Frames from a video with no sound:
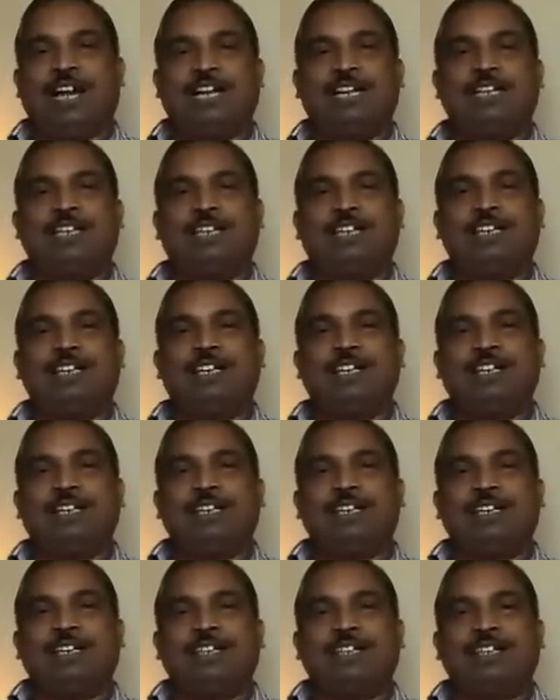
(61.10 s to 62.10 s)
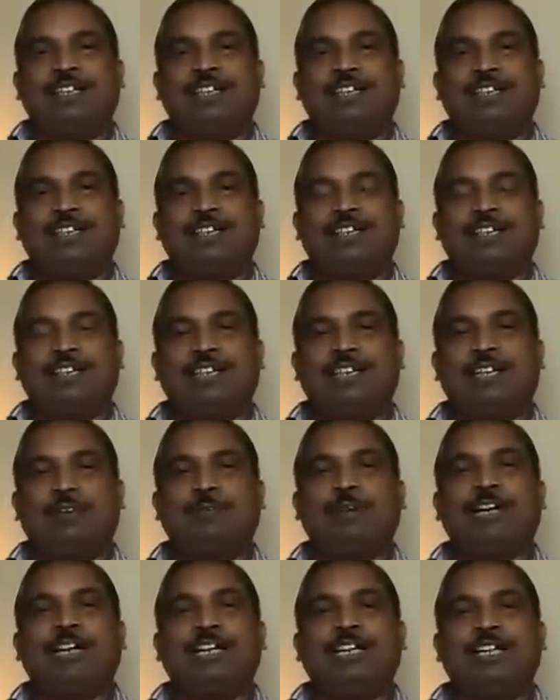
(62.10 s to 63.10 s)
and
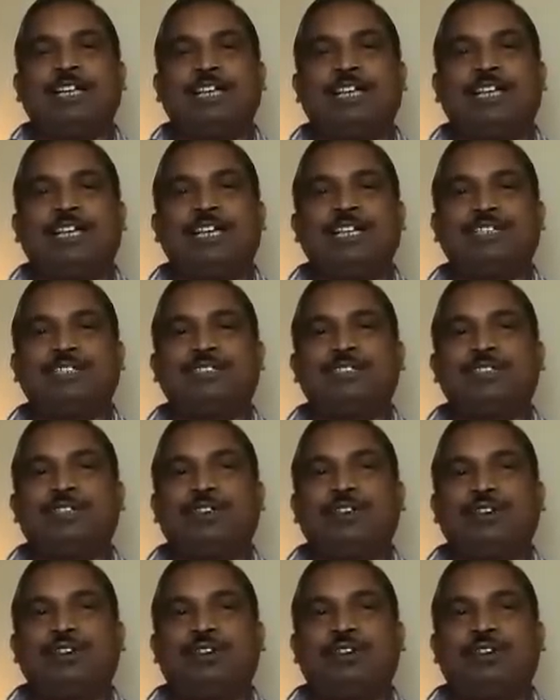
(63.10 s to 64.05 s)
day by day his